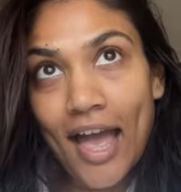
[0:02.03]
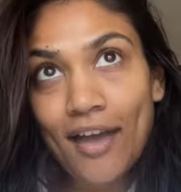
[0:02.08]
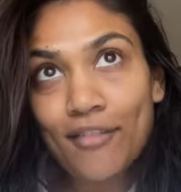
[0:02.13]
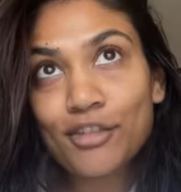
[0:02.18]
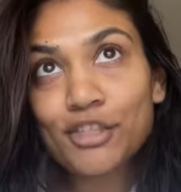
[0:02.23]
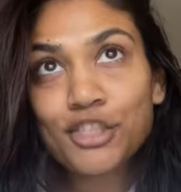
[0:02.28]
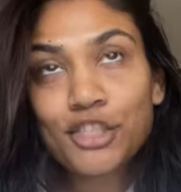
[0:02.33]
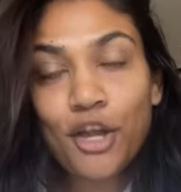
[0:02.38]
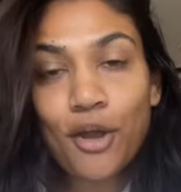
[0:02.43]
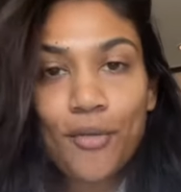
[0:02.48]
I
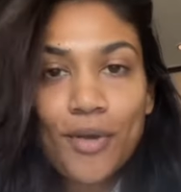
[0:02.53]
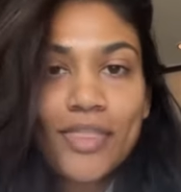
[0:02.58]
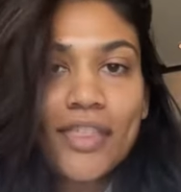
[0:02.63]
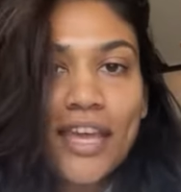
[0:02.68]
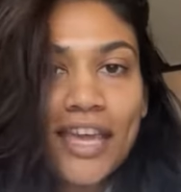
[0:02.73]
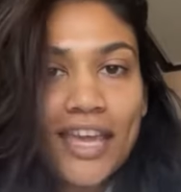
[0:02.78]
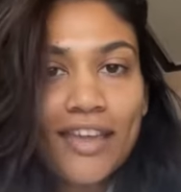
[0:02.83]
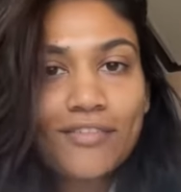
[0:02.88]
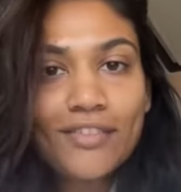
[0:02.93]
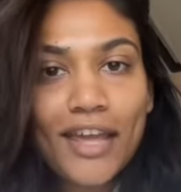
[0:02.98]
have a show
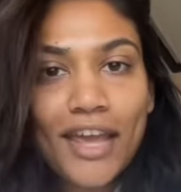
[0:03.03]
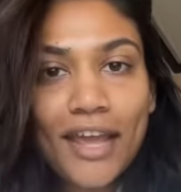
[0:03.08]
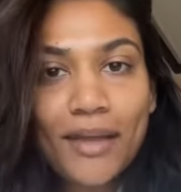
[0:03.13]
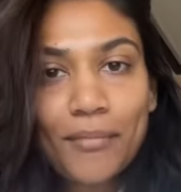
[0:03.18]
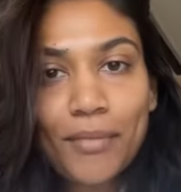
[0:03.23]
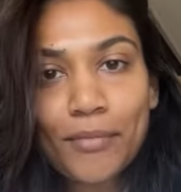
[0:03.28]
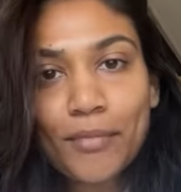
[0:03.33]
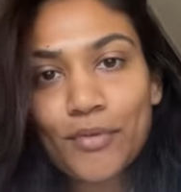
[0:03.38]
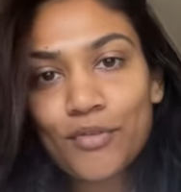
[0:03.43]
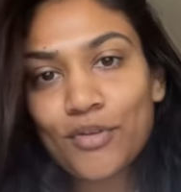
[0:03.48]
in the
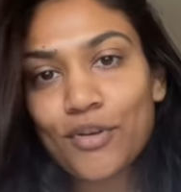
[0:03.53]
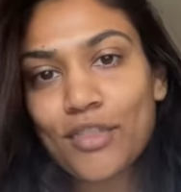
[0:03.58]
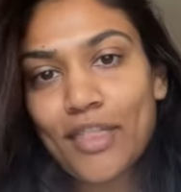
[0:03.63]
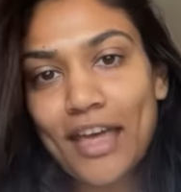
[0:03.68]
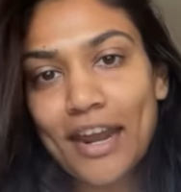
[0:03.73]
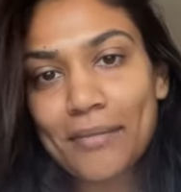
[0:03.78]
evening, but before